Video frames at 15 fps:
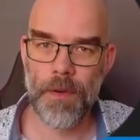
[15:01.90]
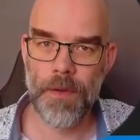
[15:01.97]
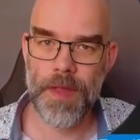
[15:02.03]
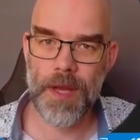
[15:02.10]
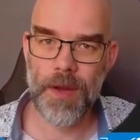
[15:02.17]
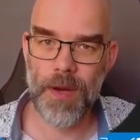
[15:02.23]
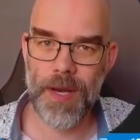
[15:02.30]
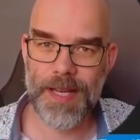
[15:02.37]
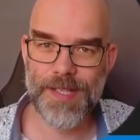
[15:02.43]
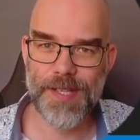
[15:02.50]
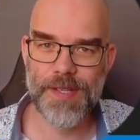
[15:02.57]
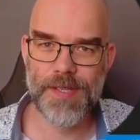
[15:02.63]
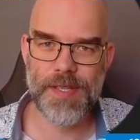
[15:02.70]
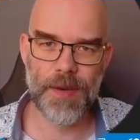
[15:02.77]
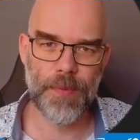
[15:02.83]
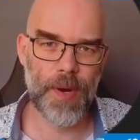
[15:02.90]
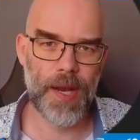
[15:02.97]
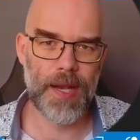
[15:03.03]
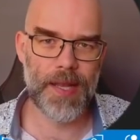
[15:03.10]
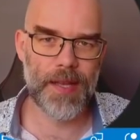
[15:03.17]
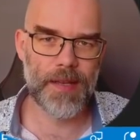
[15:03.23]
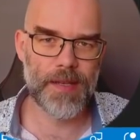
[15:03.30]
all the collections that we
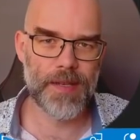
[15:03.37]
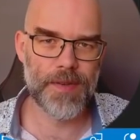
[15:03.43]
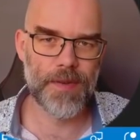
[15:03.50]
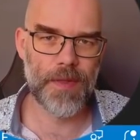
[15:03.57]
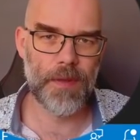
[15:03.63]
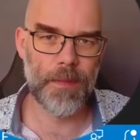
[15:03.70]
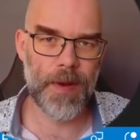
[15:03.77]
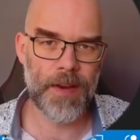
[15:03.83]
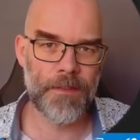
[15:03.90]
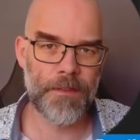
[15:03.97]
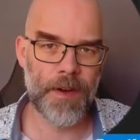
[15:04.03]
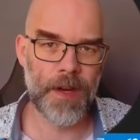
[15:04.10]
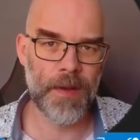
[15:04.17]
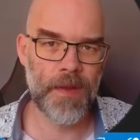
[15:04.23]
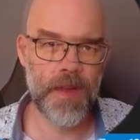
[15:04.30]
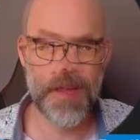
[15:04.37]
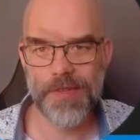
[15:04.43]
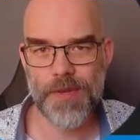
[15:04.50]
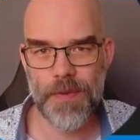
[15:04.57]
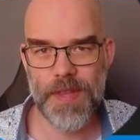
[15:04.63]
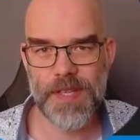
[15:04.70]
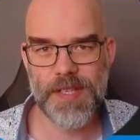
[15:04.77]
linked into the blend file.
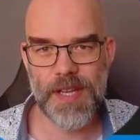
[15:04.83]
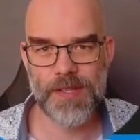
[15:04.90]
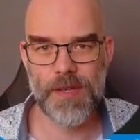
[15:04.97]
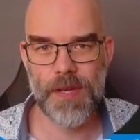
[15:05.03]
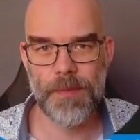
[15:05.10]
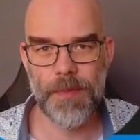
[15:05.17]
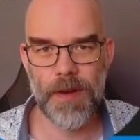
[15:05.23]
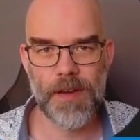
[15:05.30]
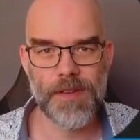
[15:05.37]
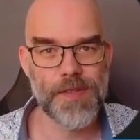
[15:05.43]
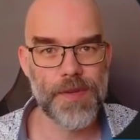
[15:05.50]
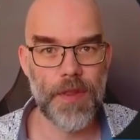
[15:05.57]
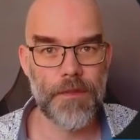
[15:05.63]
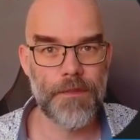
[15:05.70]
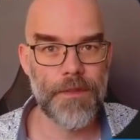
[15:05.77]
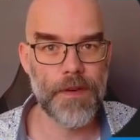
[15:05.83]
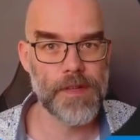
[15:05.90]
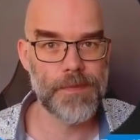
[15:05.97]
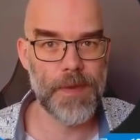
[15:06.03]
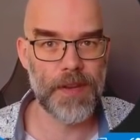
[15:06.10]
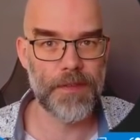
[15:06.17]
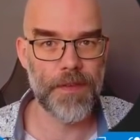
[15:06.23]
So this actually belongs to the
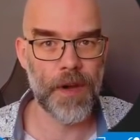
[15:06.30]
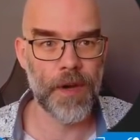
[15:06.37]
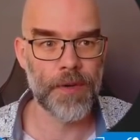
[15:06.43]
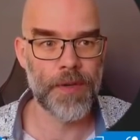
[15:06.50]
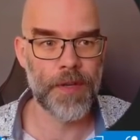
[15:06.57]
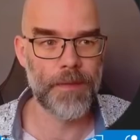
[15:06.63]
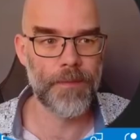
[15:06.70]
first bit of code.